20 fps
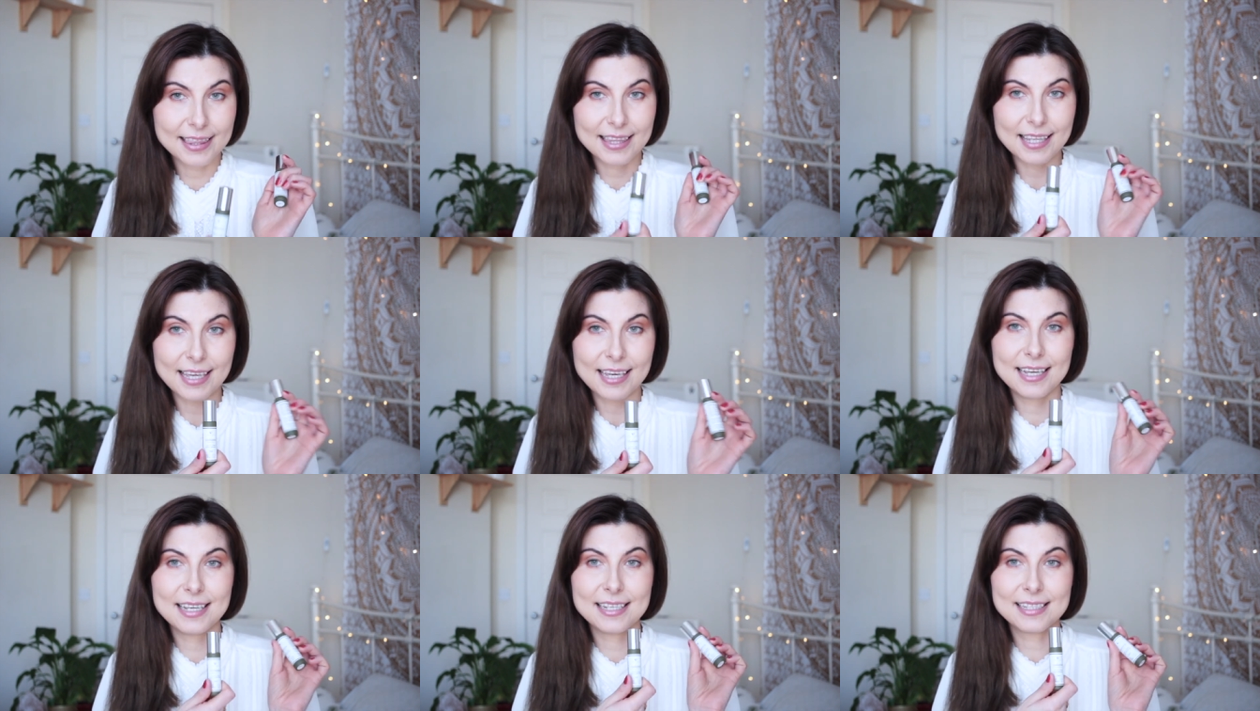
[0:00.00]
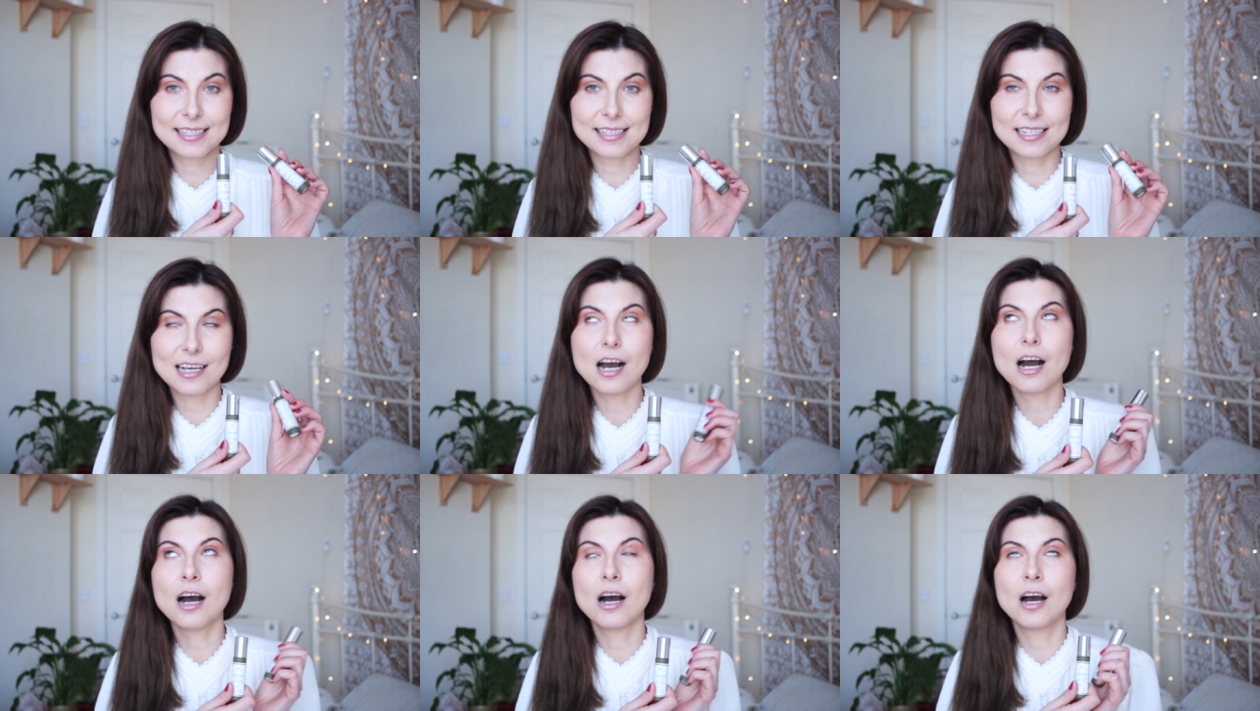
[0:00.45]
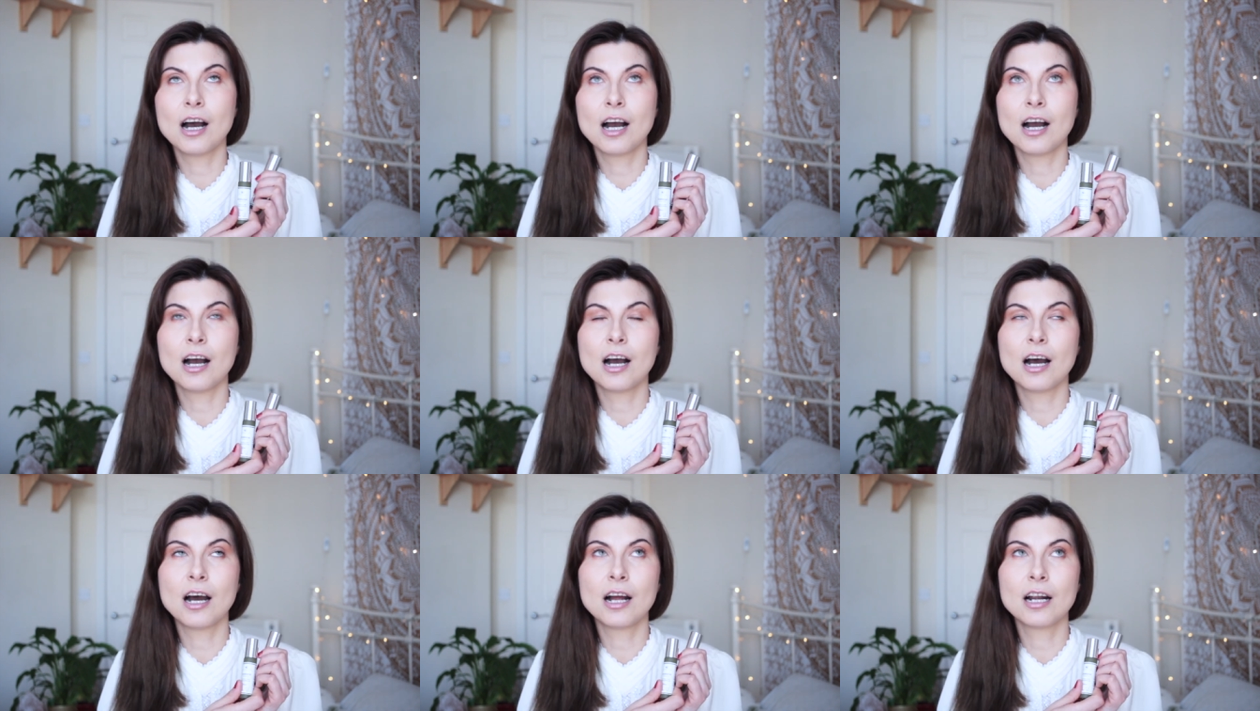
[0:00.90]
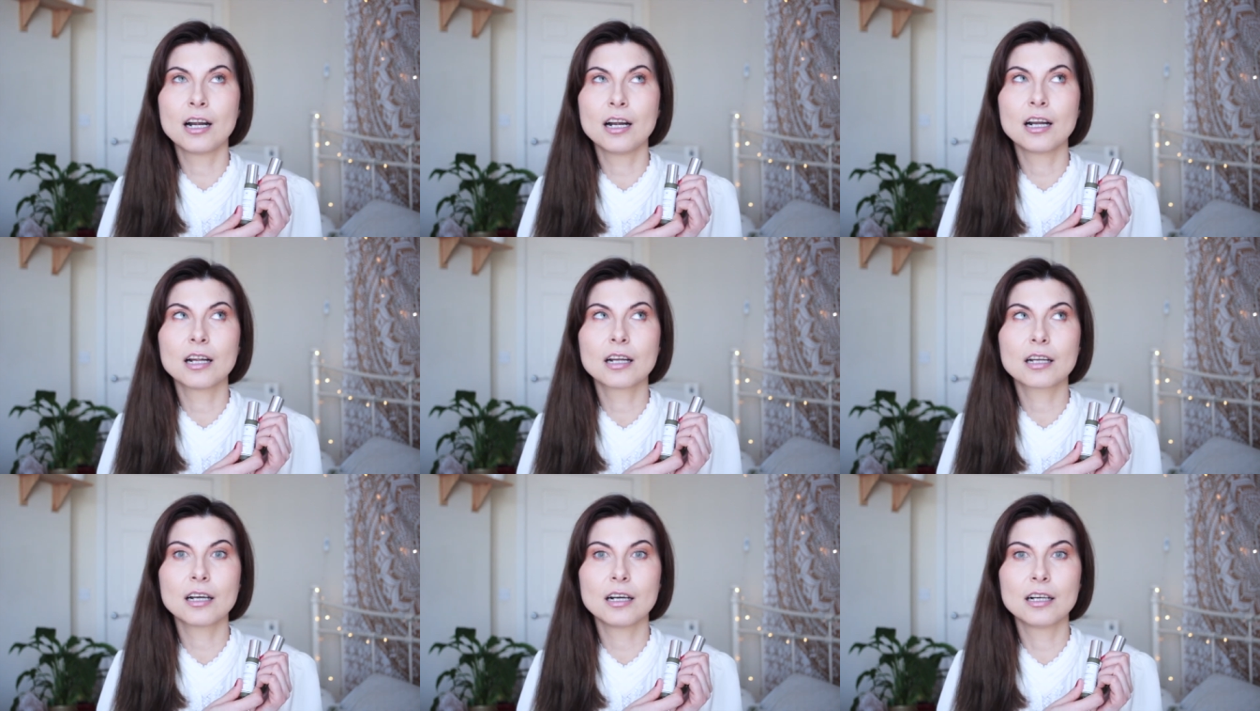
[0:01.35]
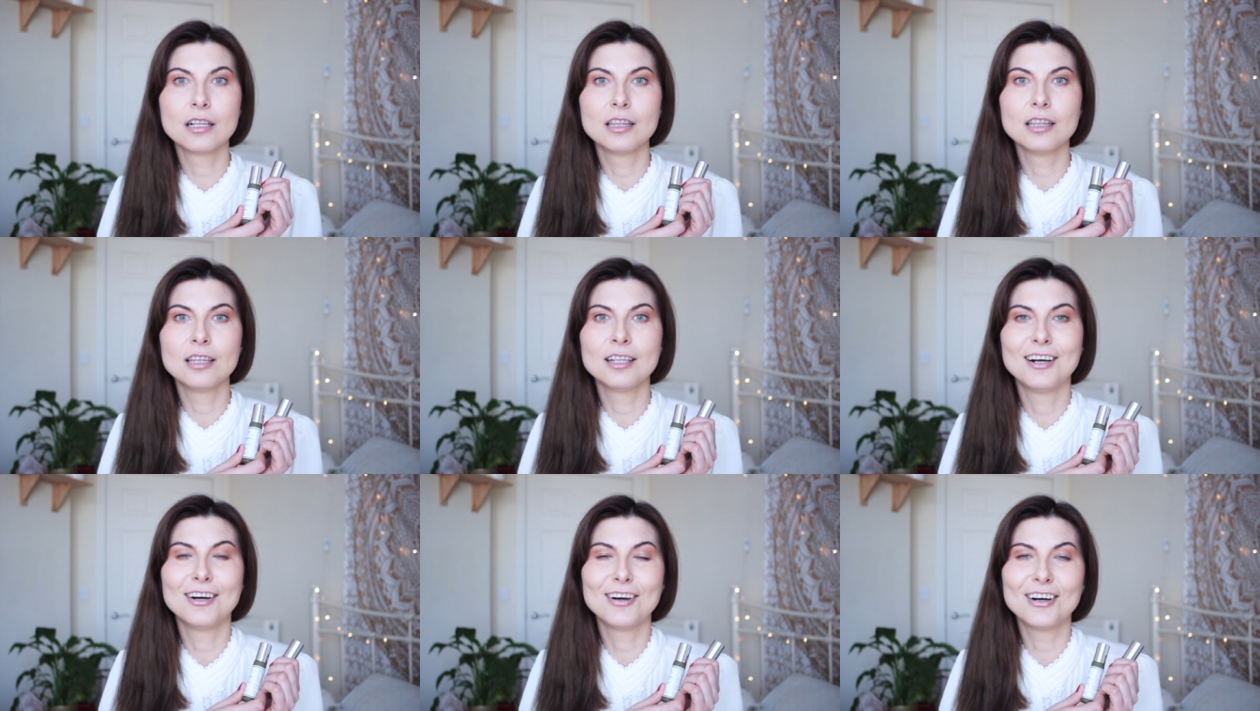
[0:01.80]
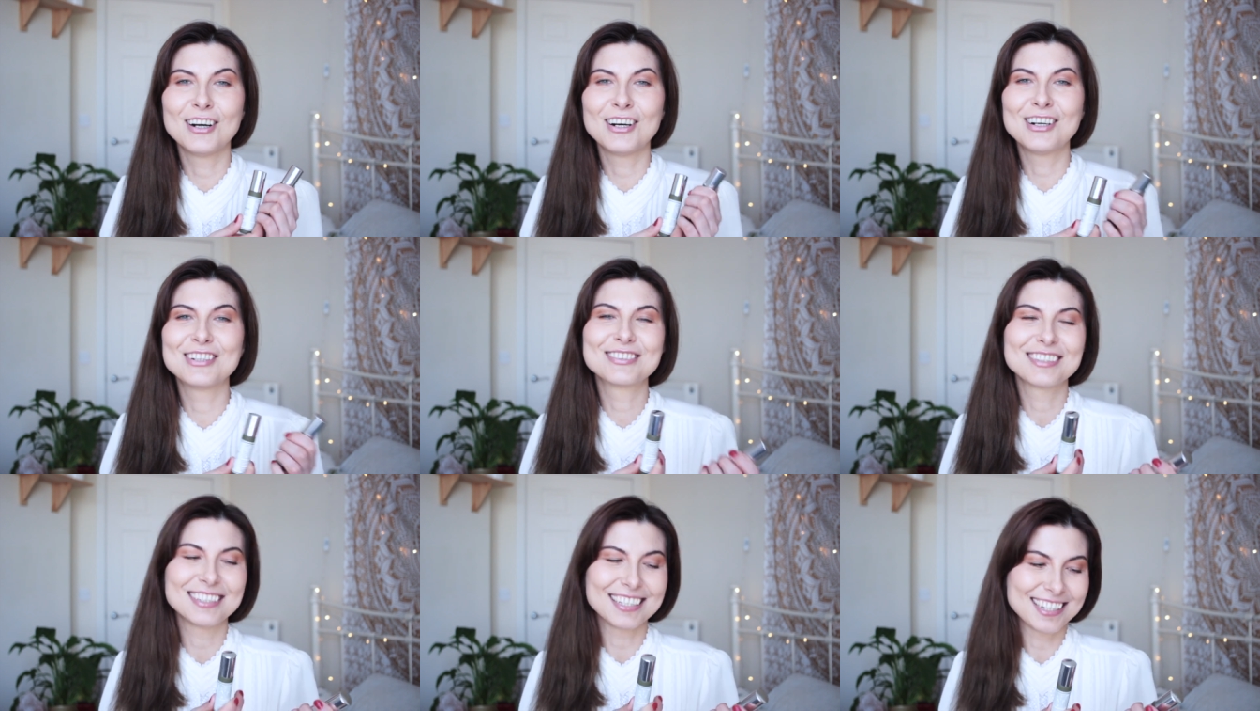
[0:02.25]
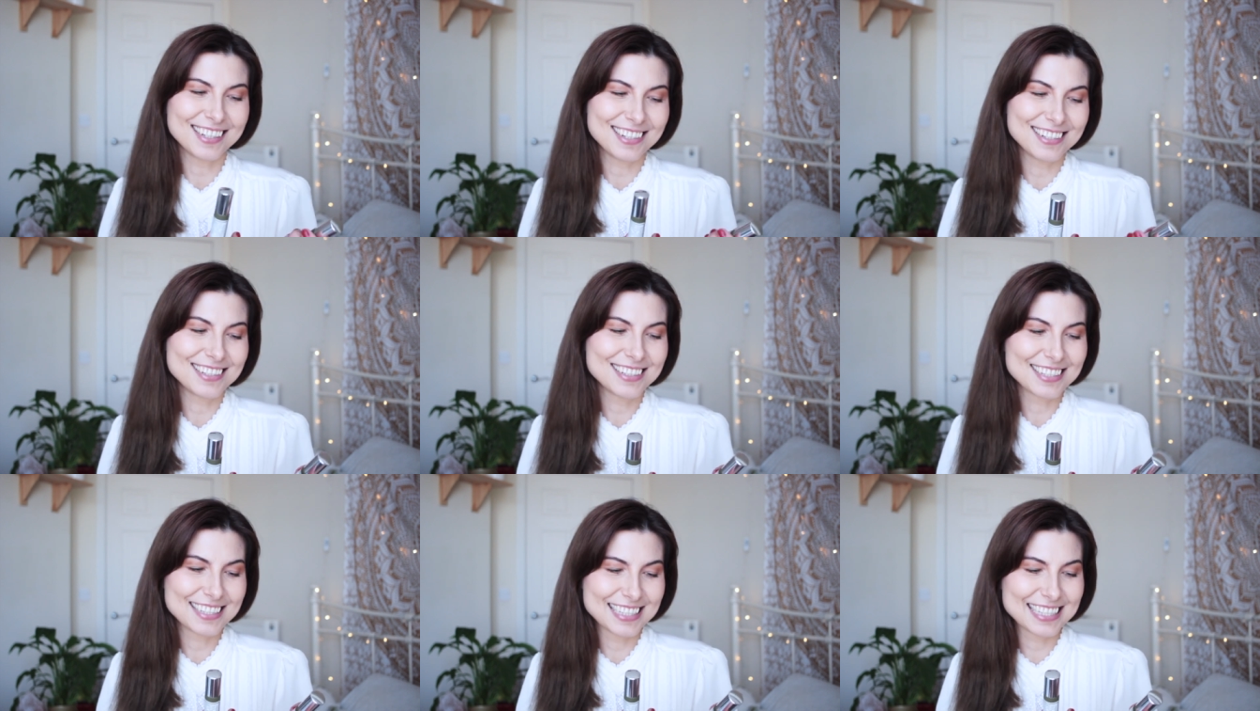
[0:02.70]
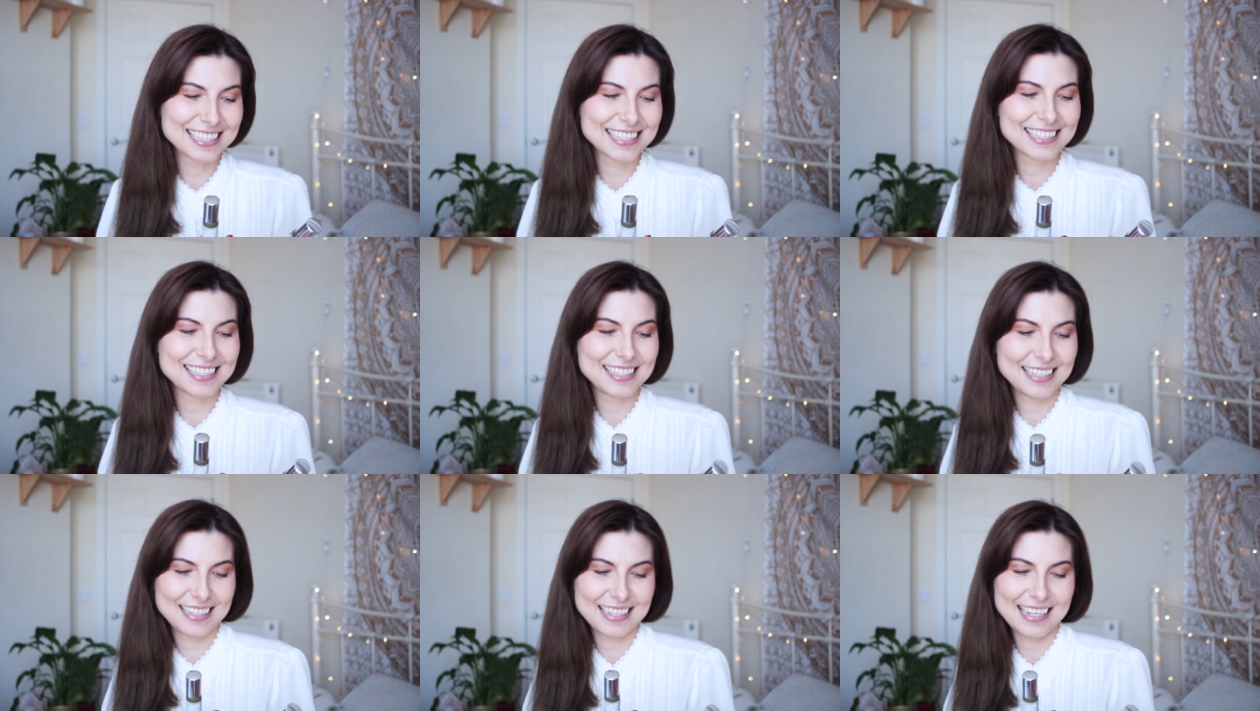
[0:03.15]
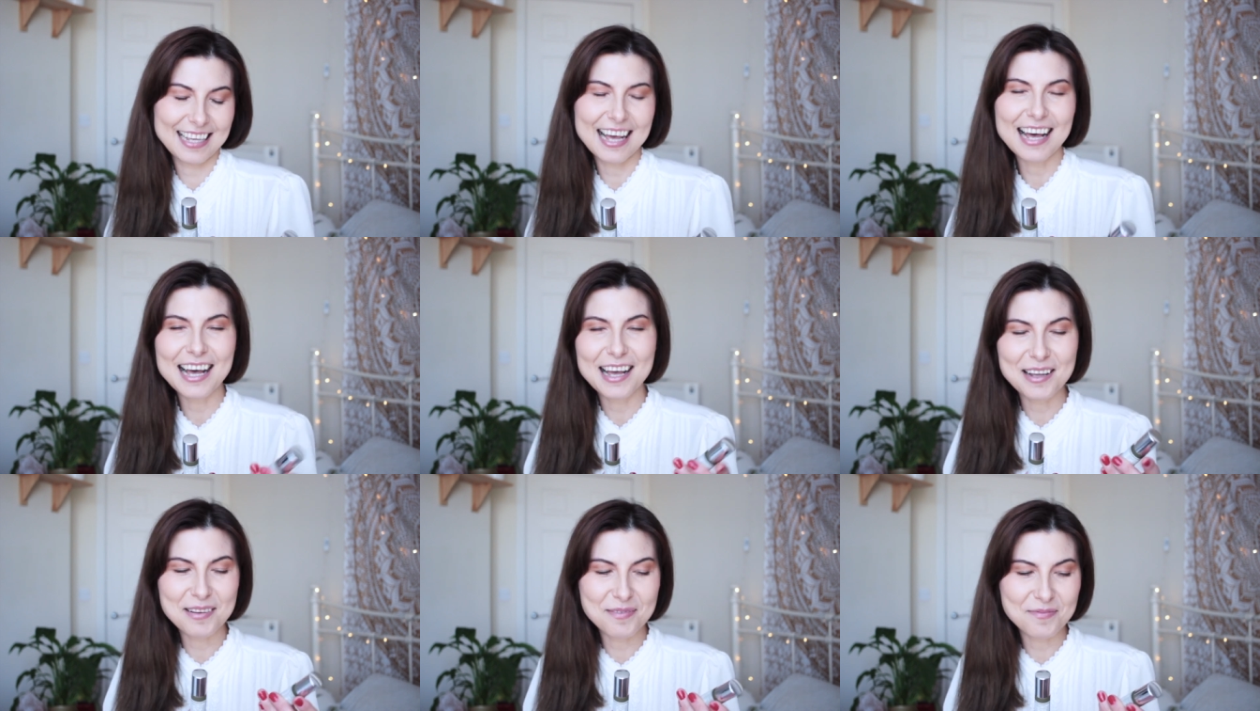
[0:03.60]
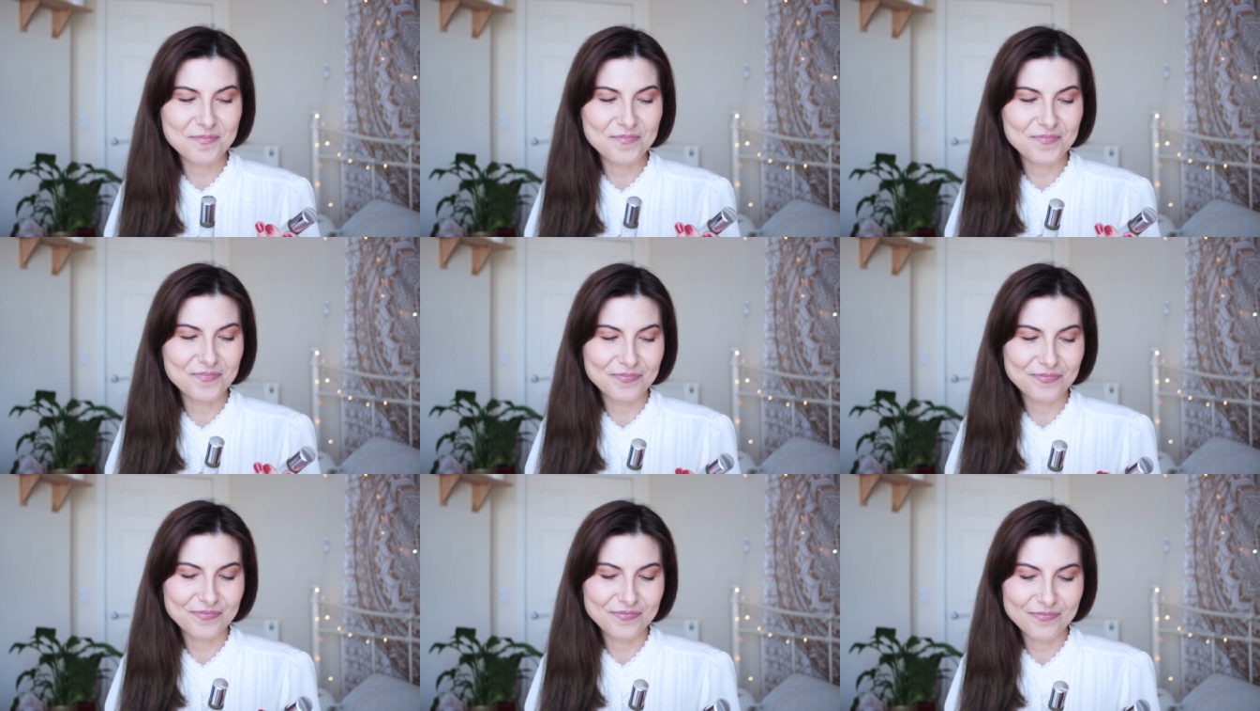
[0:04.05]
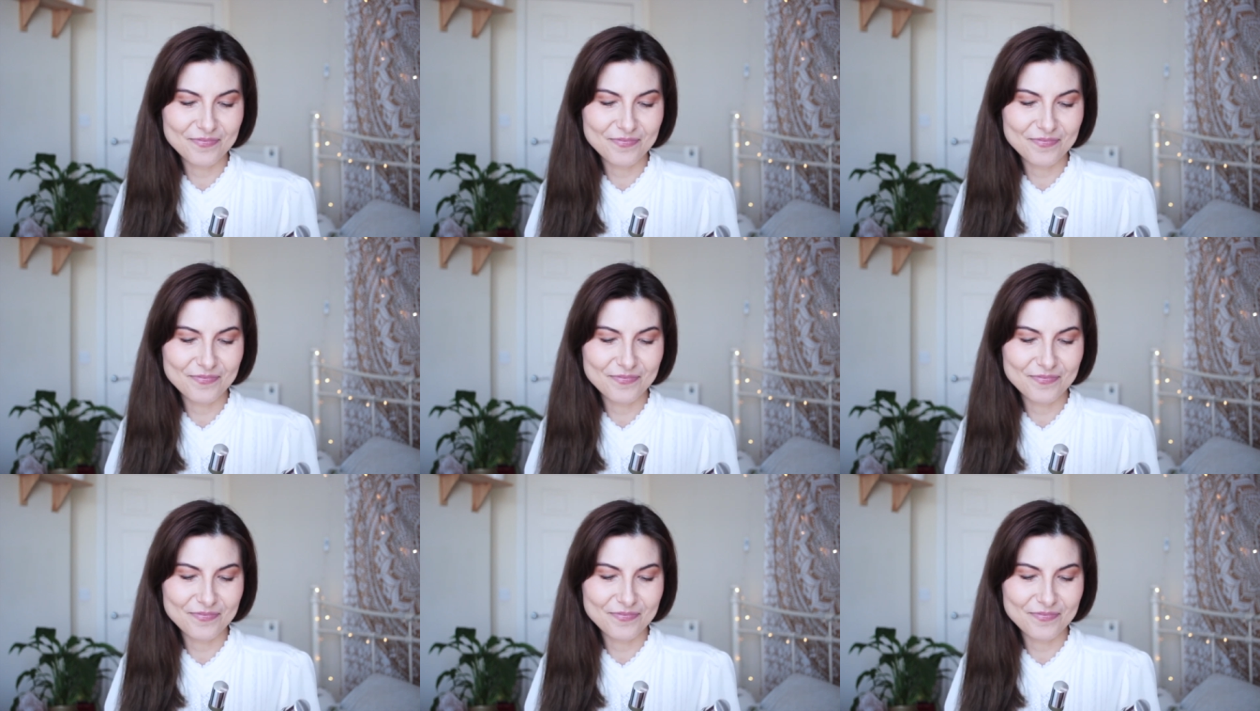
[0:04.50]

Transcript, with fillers: these are glorious. I'm,